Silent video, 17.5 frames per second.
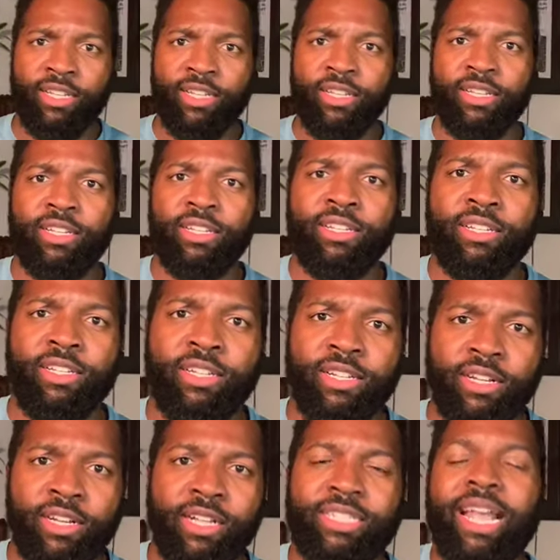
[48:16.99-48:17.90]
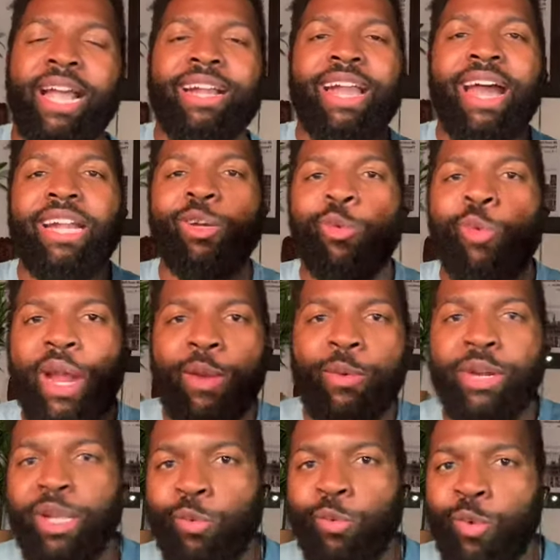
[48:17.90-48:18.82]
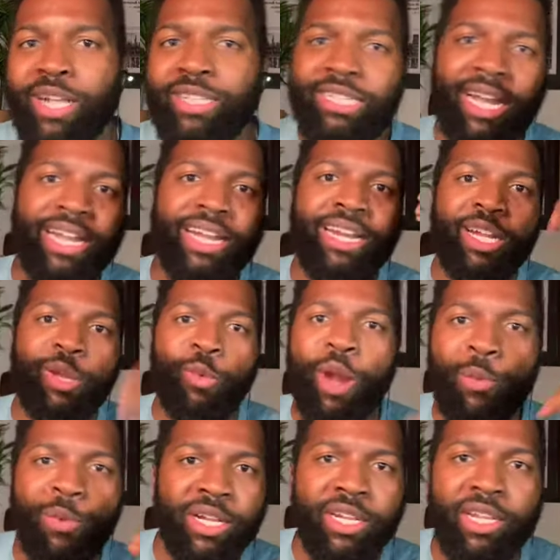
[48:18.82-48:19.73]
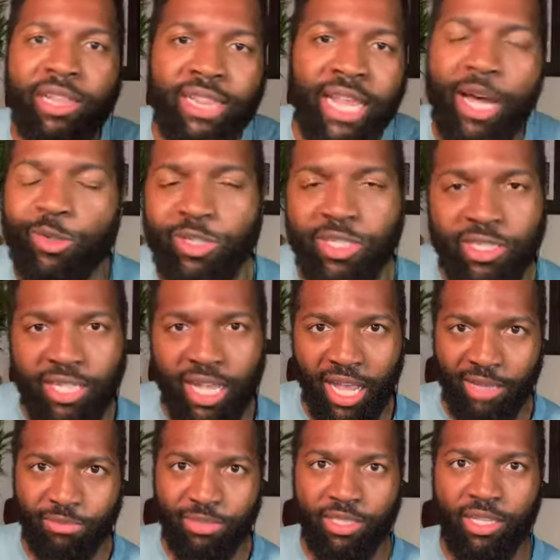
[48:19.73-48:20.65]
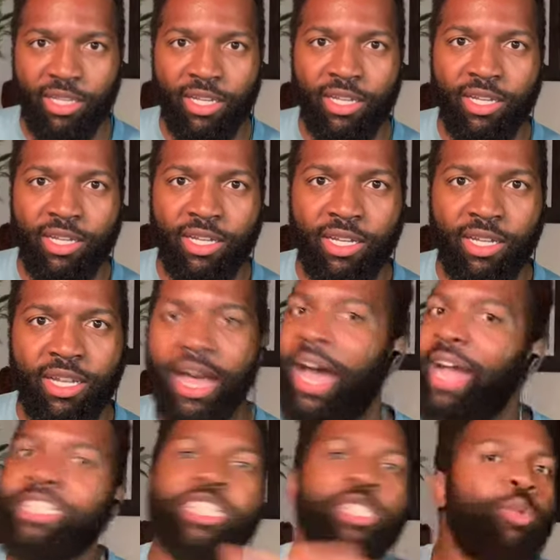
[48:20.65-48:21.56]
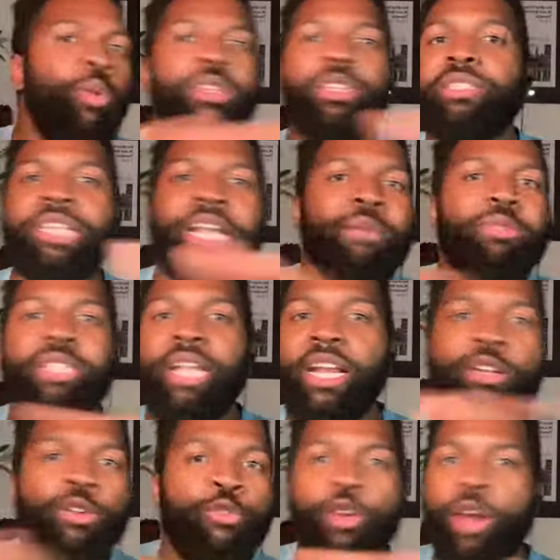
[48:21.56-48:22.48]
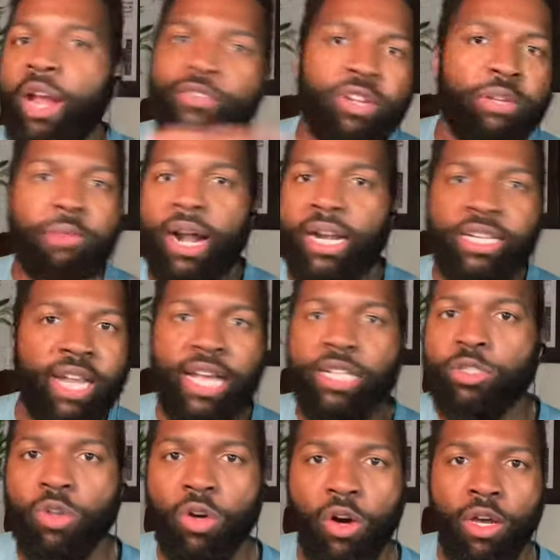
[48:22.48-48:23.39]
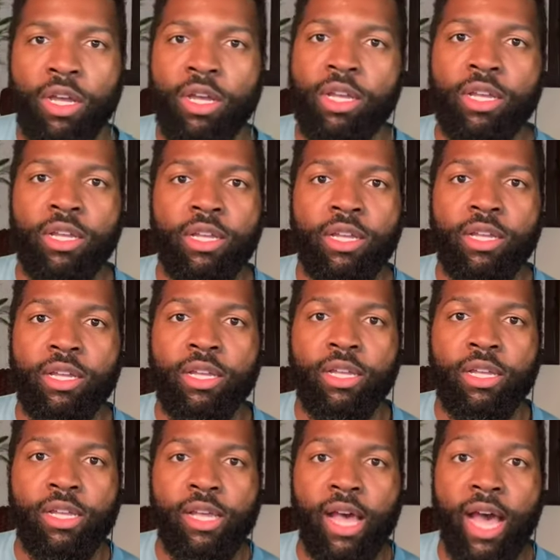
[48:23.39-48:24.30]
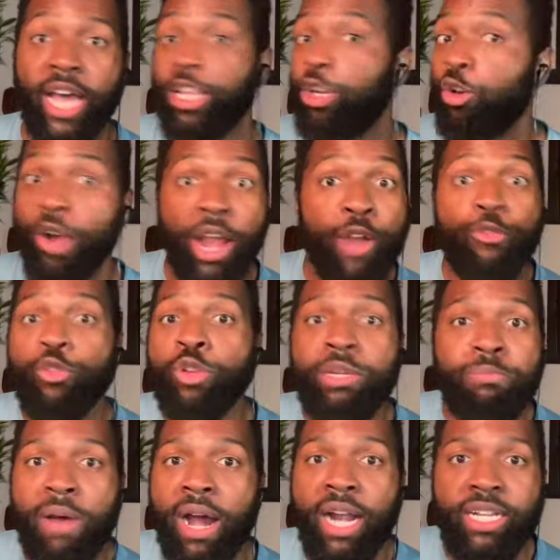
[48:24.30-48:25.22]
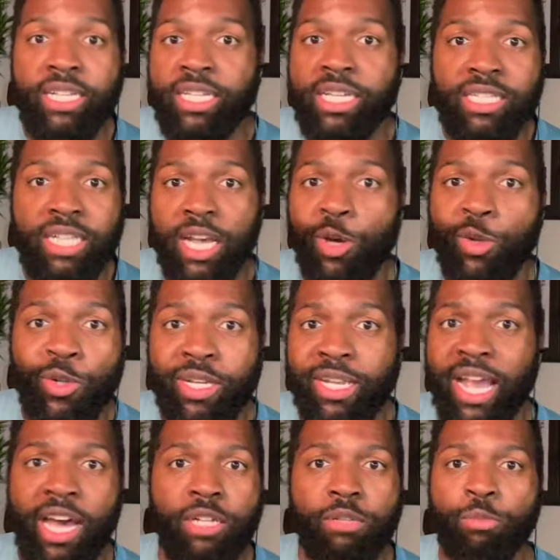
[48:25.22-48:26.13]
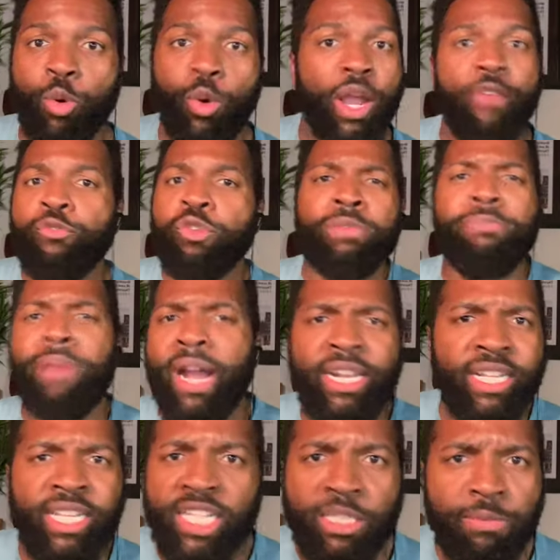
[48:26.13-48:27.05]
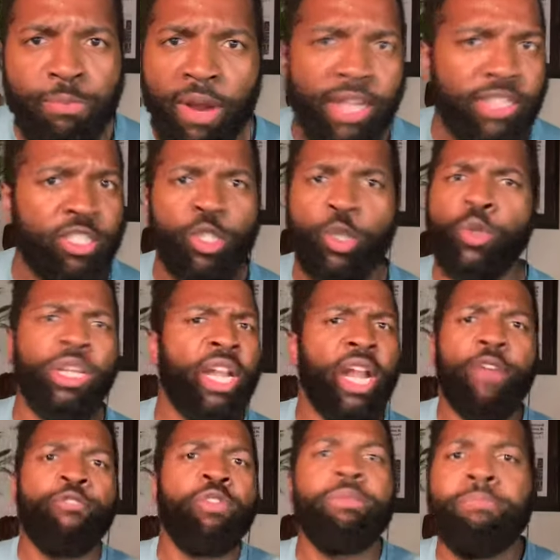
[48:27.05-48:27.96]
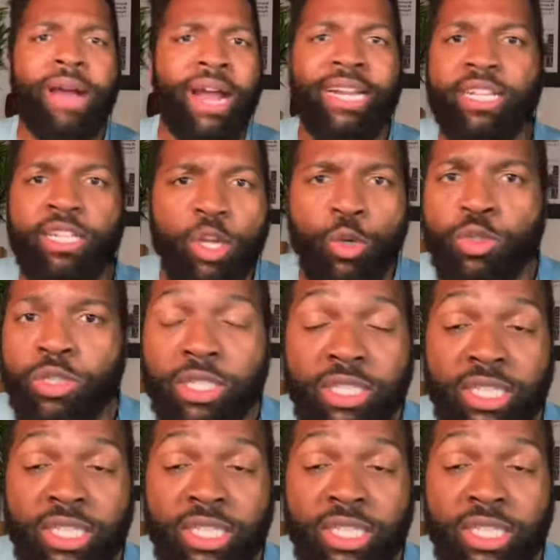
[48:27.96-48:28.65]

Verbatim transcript: I can get away with it a thousand times. I just want the same standard for everybody. That's all. Either everybody gets held accountable, everybody gets prosecuted, everybody goes to jail, or nobody does.